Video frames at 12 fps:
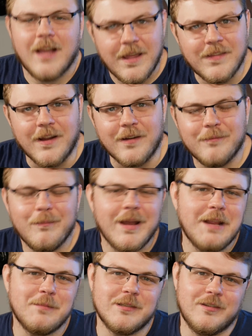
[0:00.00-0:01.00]
Hey there,
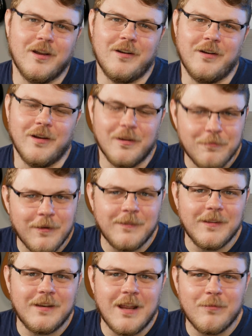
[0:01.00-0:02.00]
my name is Gardner, your
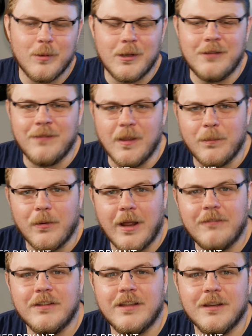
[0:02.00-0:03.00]
friendly neighborhood developer
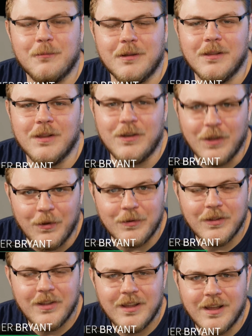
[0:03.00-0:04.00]
advocate with
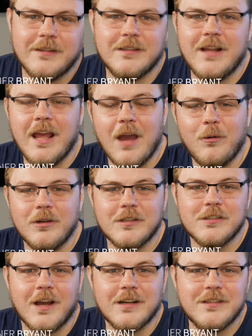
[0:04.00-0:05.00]
Linode, and today I wanted to
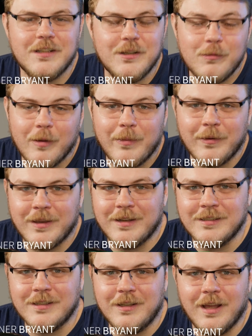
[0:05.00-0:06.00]
talk to you about
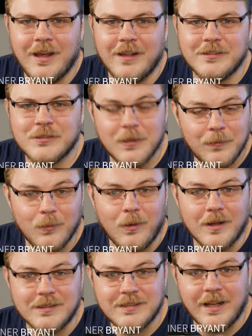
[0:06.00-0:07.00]
getting uh,
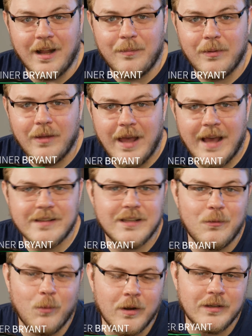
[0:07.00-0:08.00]
ServerWand set up as
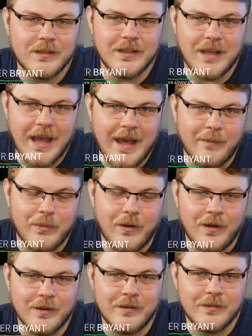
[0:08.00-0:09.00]
a one-click app
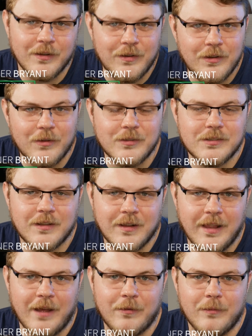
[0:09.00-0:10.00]
on Linode's
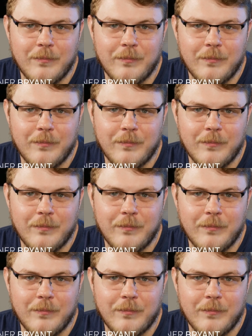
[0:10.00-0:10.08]
Cloud